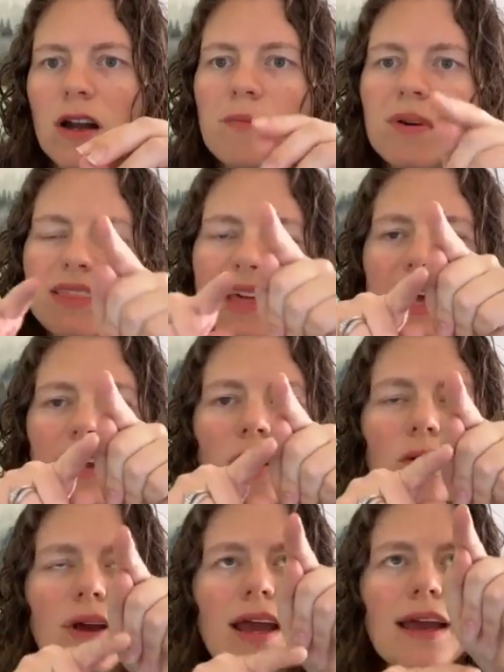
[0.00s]
but
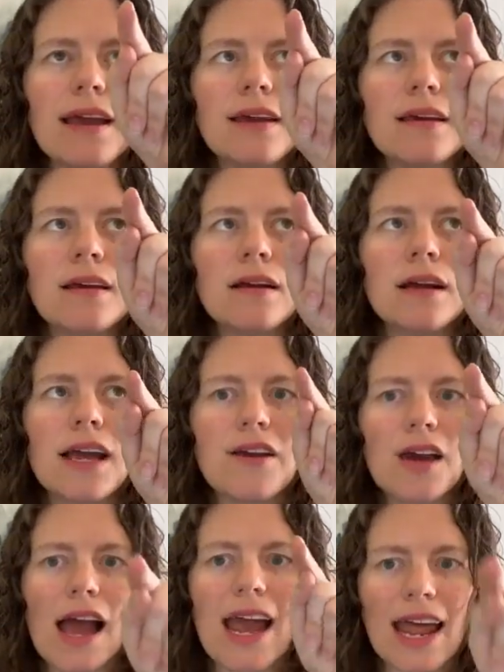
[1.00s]
then, okay,
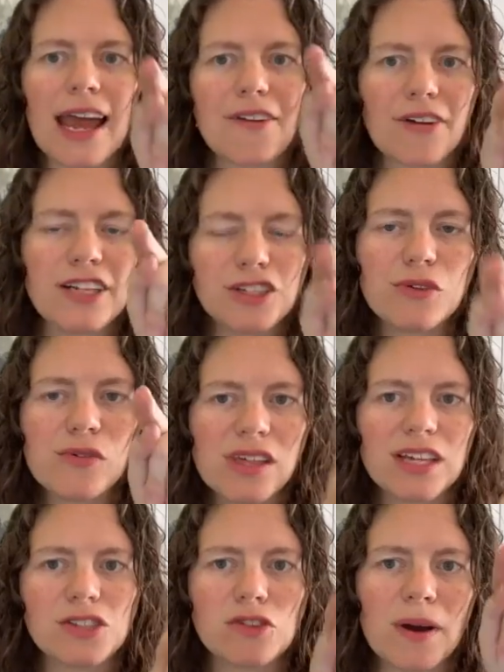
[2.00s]
if I do
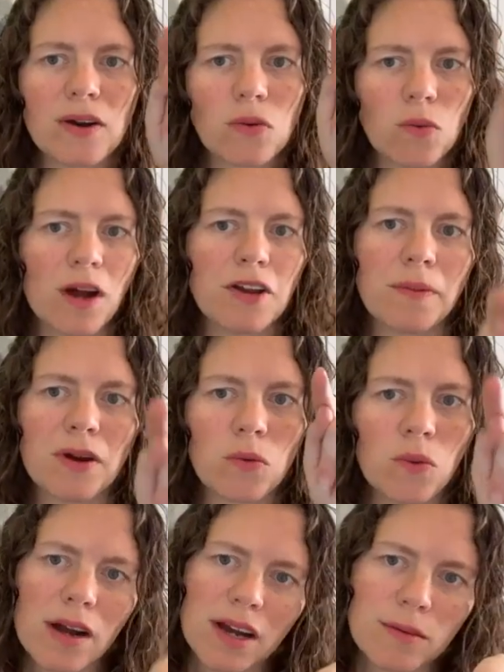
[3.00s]
this, no matter
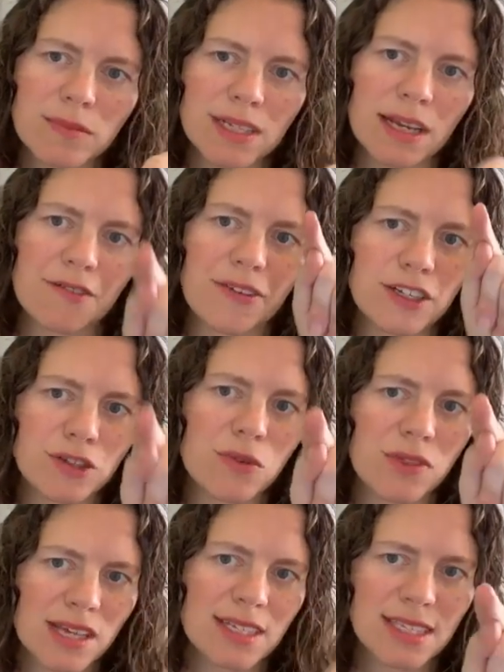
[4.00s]
what comes in, if I do
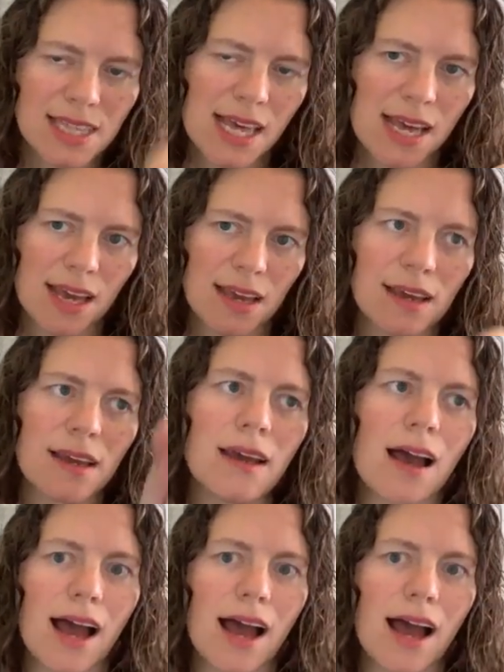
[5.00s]
this thing,